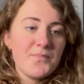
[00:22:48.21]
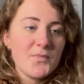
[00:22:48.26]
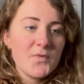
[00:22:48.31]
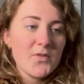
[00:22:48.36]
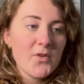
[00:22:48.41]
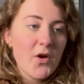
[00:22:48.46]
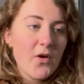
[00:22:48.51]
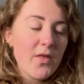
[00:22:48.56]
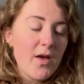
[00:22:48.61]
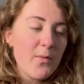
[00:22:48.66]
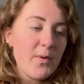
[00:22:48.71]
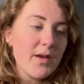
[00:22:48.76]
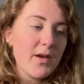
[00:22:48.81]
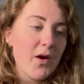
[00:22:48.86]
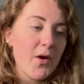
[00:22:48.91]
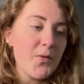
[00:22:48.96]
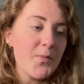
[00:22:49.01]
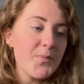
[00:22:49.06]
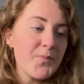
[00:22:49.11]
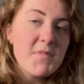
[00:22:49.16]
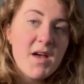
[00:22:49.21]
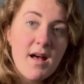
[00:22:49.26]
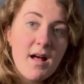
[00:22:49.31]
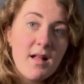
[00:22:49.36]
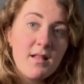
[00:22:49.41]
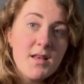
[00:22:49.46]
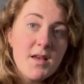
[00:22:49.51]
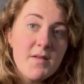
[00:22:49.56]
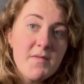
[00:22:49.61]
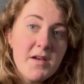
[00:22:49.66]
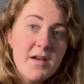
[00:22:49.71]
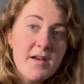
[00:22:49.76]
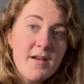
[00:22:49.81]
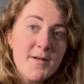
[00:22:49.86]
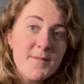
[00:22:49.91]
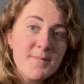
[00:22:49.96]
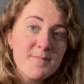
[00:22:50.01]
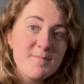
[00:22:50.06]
So there we go. I'll leave it here.